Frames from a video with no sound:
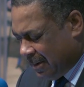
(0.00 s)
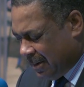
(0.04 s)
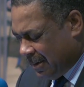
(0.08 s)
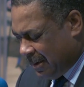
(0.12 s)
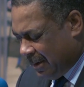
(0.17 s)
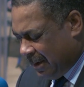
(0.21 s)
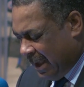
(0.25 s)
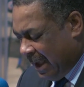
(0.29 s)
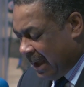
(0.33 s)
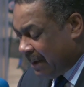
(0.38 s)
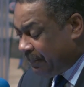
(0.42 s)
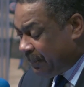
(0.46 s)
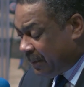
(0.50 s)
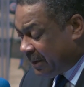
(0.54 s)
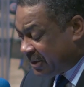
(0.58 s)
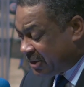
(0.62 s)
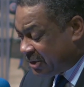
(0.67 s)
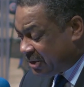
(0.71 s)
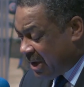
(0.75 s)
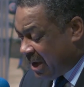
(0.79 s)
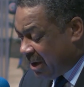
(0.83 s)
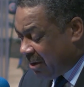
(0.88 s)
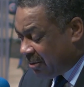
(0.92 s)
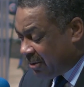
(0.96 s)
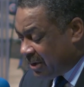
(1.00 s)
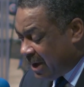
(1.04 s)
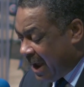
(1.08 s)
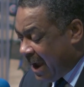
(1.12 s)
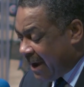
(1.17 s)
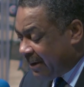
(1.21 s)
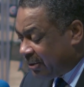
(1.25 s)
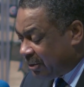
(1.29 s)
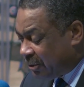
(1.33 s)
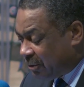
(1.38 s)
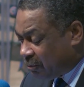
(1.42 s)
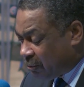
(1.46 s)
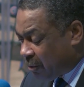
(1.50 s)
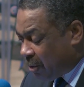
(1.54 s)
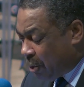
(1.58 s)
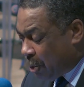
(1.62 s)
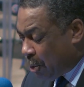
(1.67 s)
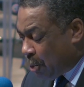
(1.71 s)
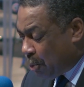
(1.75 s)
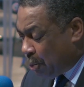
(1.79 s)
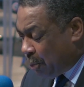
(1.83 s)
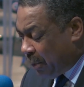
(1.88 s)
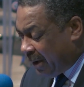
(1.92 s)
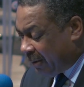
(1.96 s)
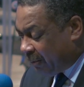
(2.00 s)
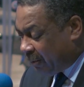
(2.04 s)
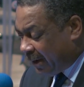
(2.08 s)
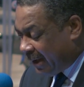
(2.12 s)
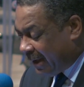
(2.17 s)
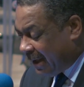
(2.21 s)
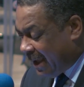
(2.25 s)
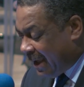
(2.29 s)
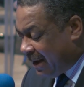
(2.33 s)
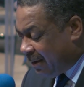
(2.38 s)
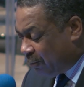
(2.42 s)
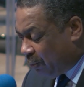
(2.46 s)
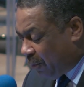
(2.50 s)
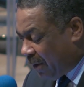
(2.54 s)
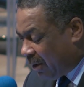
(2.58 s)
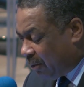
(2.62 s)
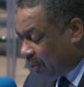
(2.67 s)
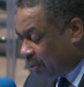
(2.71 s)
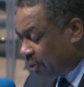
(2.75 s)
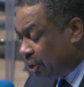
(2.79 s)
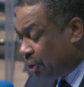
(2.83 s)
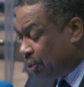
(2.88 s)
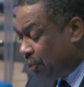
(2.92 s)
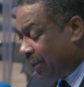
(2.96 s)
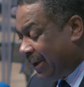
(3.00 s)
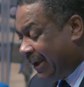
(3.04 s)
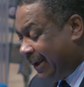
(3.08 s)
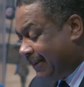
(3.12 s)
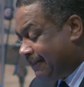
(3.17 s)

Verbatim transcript: Help us now not to grow weary in well doing.